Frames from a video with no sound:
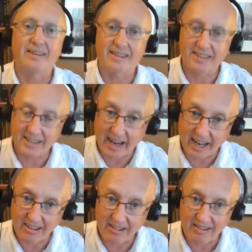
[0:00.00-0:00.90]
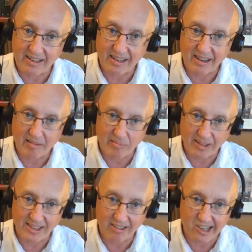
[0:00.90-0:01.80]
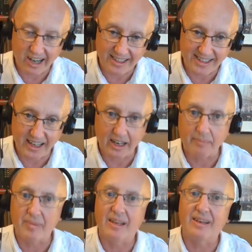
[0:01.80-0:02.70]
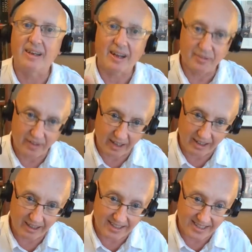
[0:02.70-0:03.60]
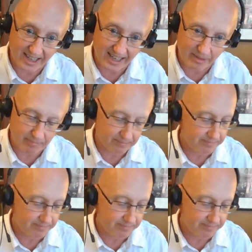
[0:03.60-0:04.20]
standard research essay, a final exam.